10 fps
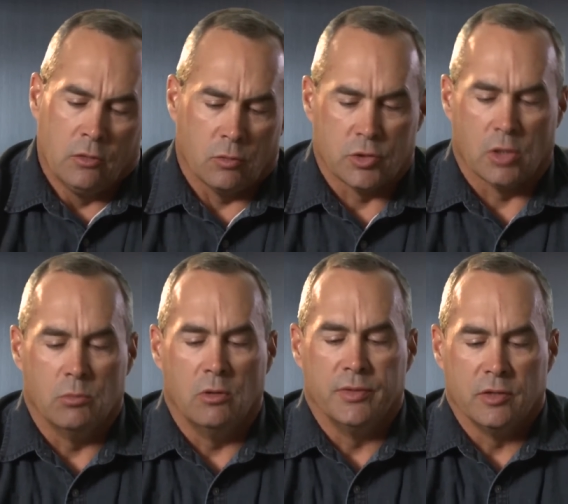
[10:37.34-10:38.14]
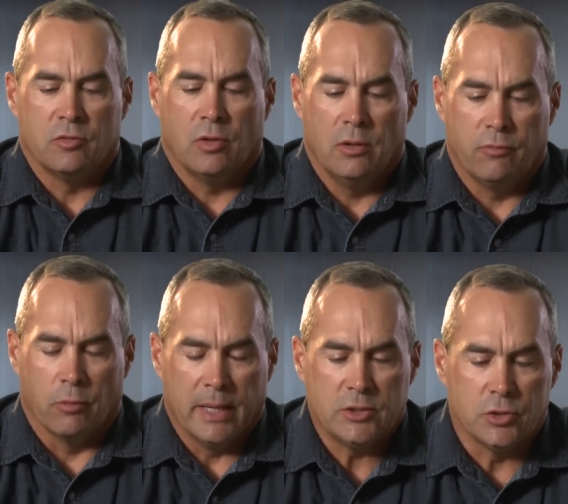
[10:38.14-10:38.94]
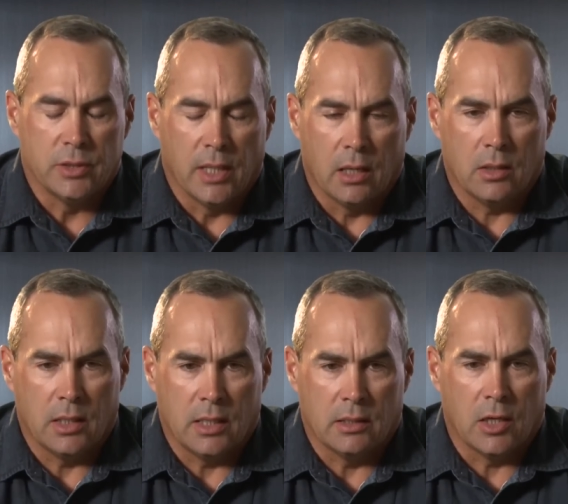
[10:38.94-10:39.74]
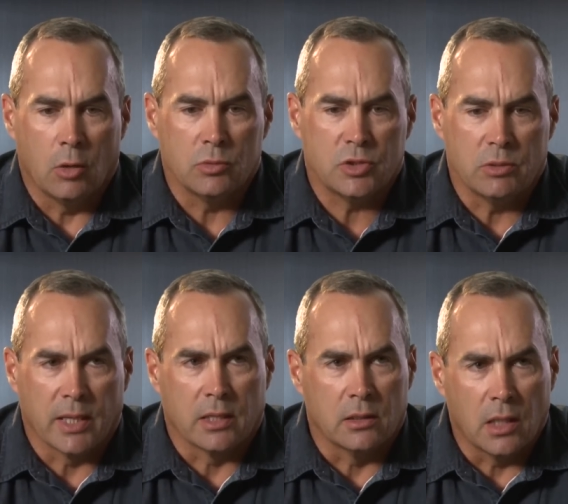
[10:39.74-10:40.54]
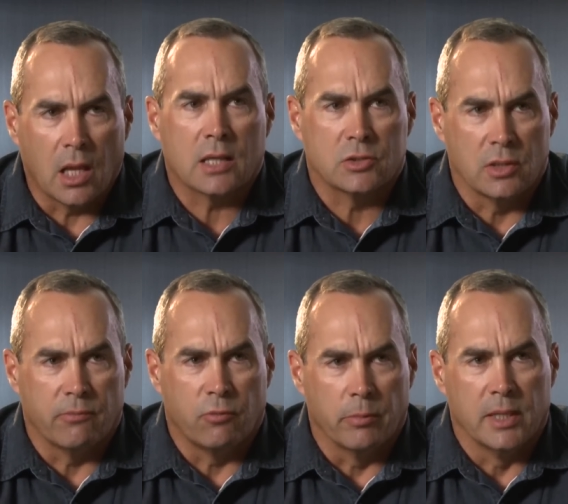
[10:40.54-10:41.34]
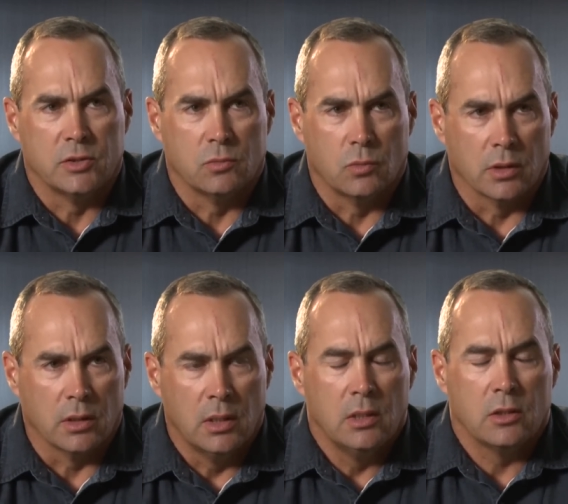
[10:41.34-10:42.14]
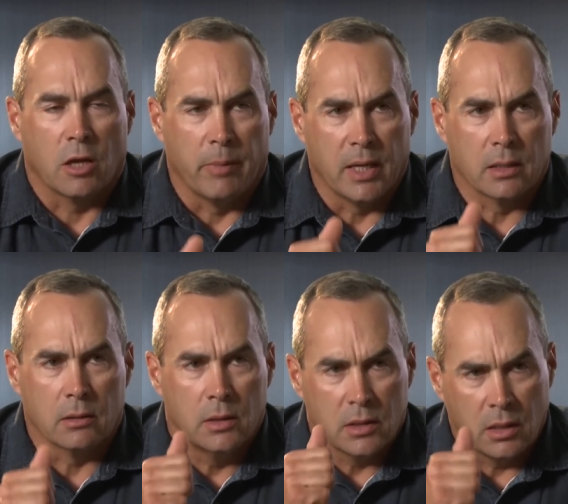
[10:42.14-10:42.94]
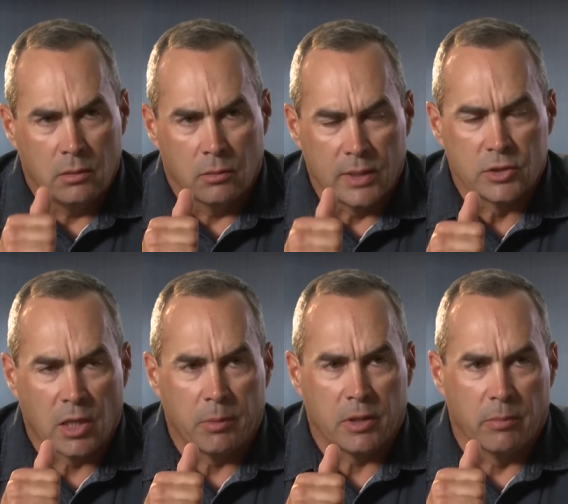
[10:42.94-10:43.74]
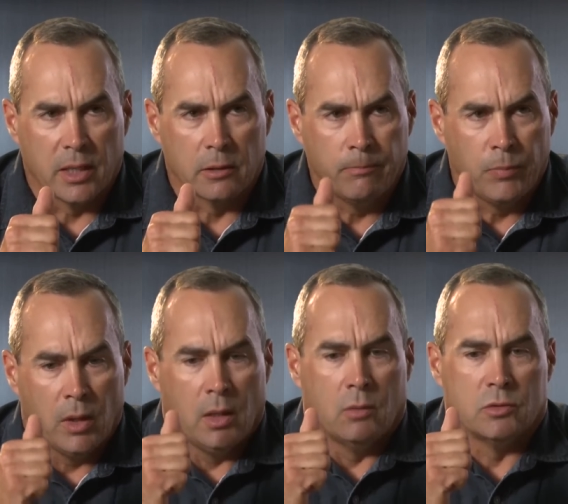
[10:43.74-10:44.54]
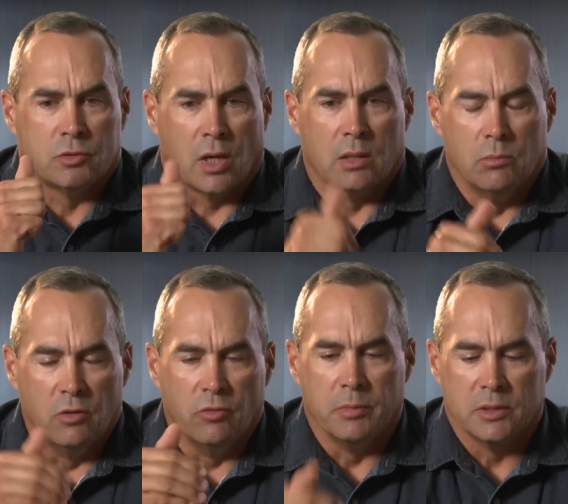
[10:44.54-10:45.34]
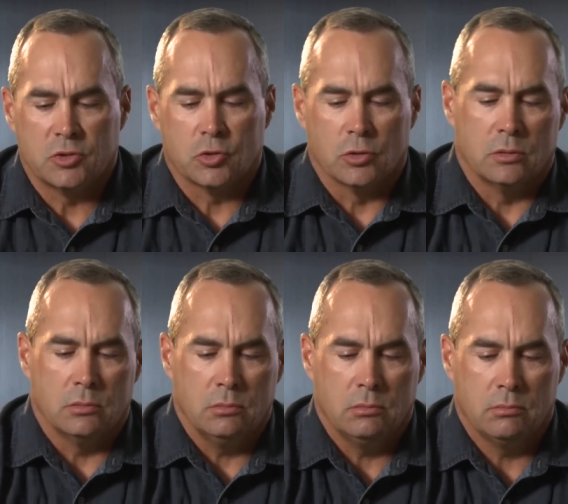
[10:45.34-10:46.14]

So we start moving this formation down, and it almost seemed like a lockstep formation where the commander, the Ranger Company commander, was trying to move them in a certain